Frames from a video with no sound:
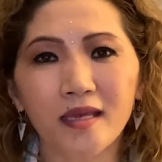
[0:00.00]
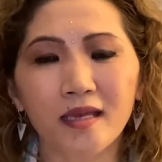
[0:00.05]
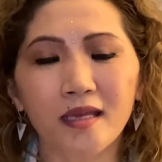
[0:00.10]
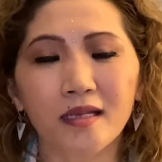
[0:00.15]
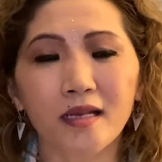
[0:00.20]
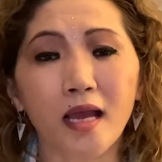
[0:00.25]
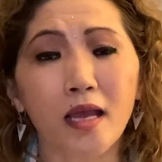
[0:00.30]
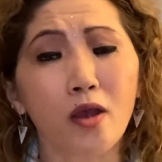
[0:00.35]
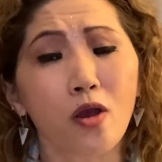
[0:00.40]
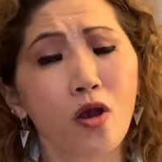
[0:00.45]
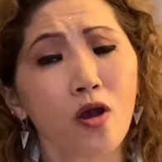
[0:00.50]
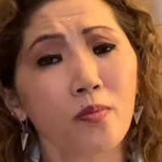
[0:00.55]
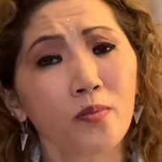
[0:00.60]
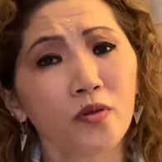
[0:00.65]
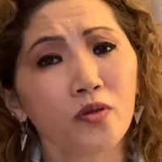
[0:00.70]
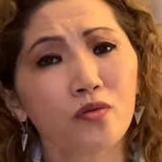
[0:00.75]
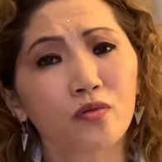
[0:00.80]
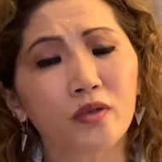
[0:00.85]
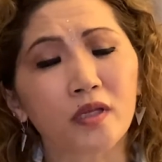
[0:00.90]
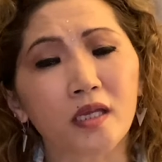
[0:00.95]
And I hope
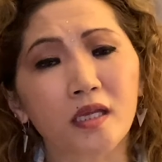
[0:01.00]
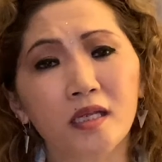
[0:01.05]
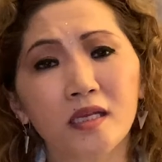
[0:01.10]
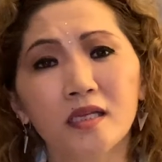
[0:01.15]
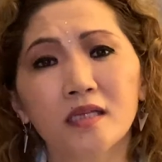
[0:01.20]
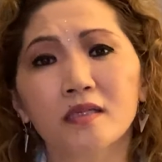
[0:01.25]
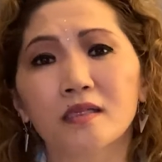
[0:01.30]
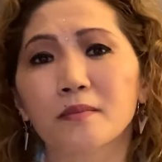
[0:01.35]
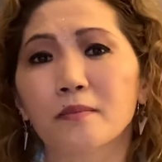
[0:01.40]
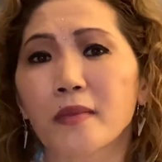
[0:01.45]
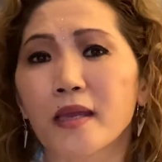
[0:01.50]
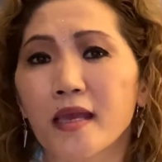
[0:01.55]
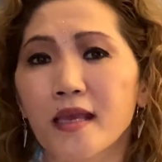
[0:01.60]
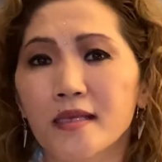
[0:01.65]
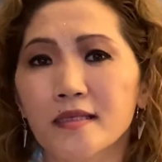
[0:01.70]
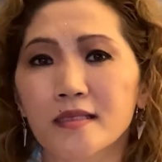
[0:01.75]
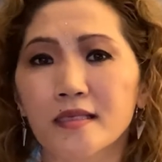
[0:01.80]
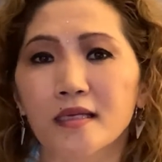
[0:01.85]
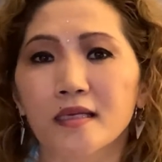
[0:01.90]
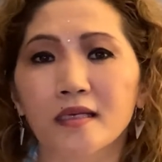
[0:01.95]
you eat an
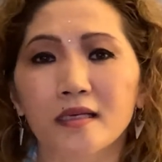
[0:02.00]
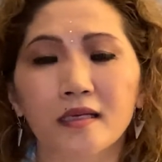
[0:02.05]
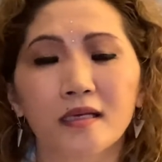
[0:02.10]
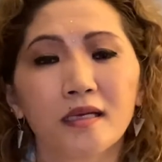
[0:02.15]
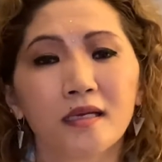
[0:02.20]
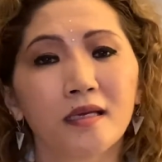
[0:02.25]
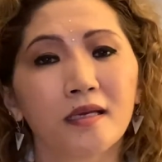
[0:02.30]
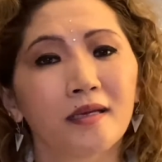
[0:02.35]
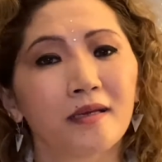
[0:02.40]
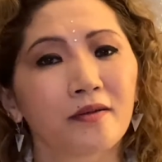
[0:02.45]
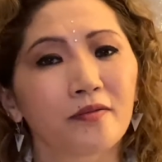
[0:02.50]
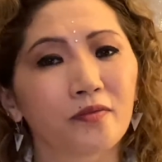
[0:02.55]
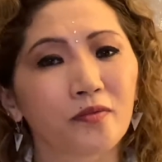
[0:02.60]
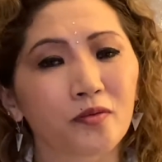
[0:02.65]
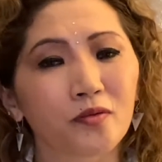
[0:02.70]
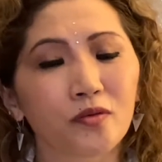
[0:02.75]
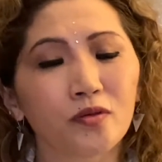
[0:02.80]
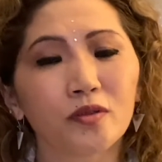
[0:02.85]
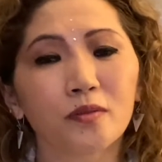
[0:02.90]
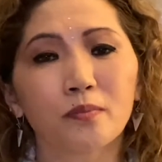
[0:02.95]
amazing
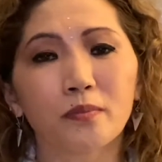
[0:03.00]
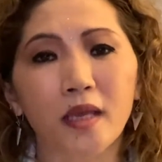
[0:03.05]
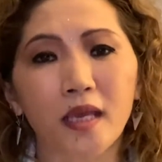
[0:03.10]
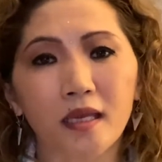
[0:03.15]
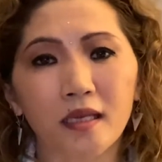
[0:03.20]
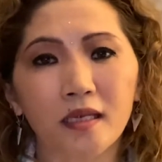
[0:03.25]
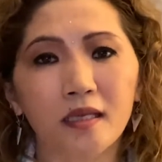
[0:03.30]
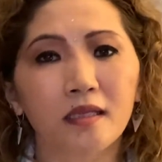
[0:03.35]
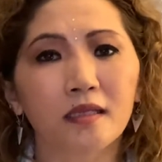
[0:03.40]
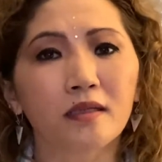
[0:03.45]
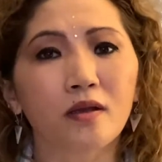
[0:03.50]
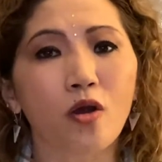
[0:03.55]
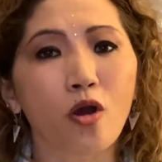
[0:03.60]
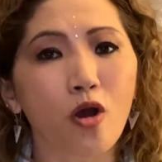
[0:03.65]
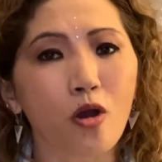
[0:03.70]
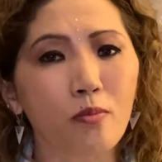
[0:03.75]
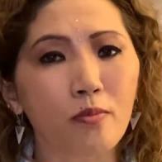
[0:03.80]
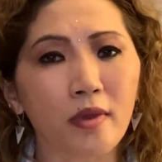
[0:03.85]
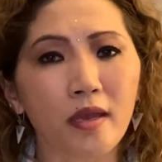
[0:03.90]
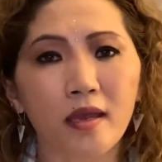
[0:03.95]
food, making
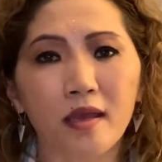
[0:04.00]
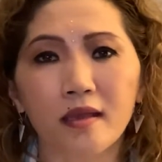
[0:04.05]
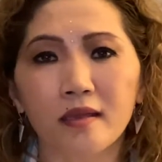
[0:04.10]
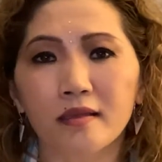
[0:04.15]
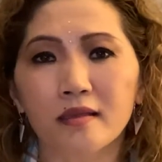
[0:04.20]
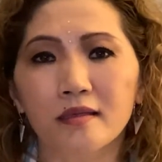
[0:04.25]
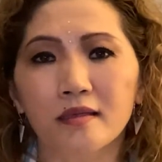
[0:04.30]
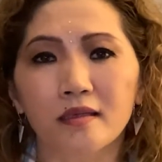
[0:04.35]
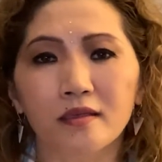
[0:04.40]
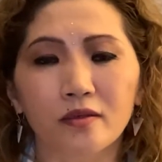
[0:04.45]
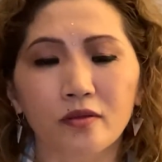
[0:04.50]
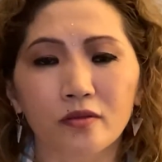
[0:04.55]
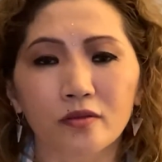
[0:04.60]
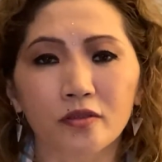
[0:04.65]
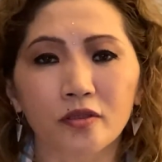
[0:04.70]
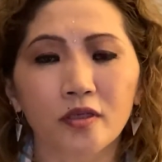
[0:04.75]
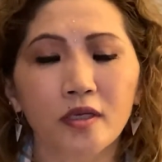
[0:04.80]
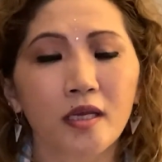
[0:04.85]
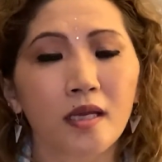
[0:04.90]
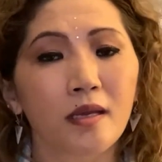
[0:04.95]
homemade, and
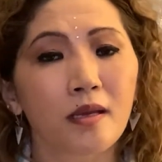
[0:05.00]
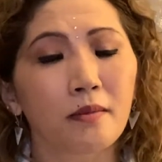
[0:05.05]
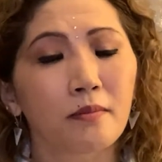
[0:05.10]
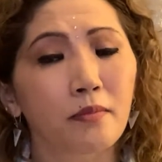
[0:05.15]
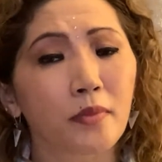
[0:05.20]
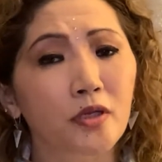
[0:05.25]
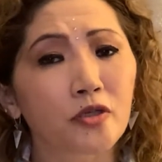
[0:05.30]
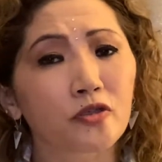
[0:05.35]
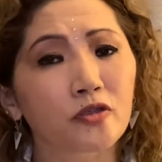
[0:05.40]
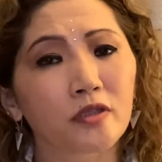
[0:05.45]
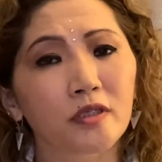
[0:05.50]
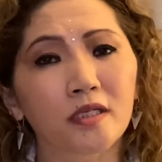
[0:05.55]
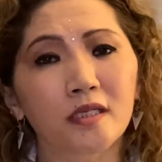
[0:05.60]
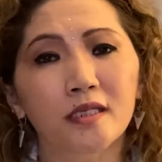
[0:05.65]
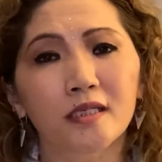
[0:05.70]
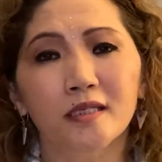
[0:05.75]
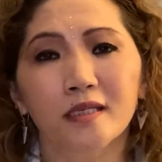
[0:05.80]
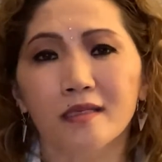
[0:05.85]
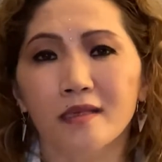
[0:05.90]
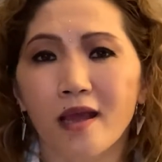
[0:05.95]
make sure
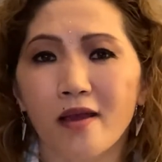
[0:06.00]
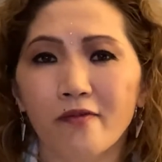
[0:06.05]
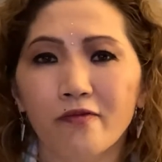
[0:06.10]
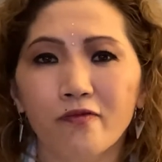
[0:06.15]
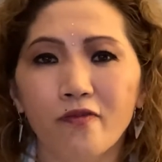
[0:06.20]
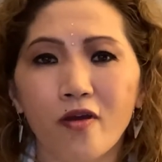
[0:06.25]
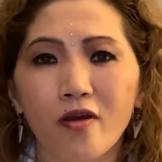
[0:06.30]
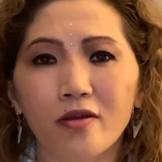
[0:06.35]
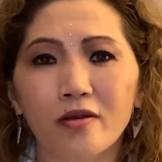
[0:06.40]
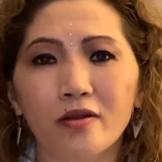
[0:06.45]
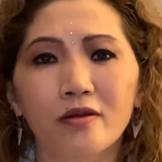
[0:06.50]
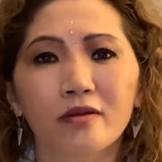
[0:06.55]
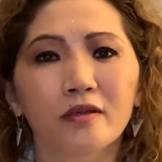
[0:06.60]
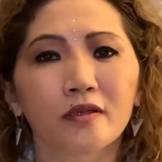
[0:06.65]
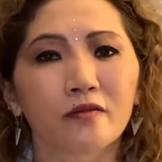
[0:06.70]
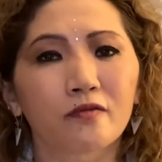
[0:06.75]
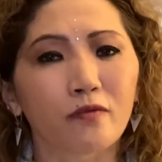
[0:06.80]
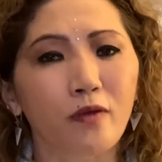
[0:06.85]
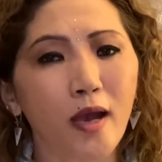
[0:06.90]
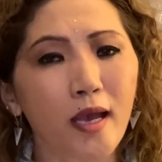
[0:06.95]
drinking enough water and
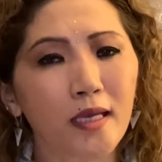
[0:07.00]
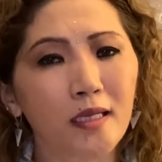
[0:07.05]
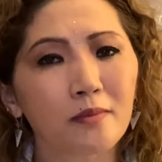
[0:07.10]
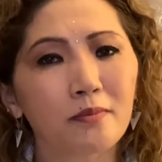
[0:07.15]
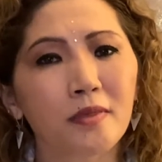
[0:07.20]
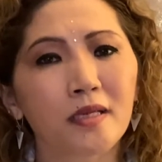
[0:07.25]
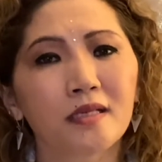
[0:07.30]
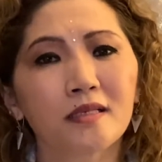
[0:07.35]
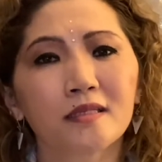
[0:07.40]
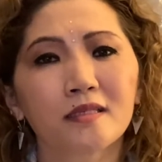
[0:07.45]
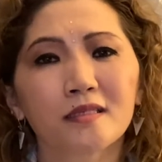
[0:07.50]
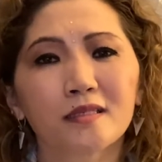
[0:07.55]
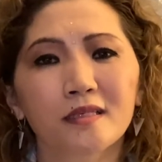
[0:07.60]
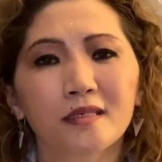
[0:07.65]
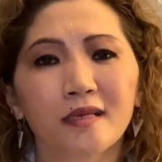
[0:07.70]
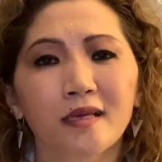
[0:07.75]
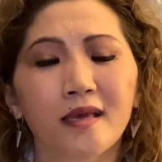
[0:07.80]
vitamins.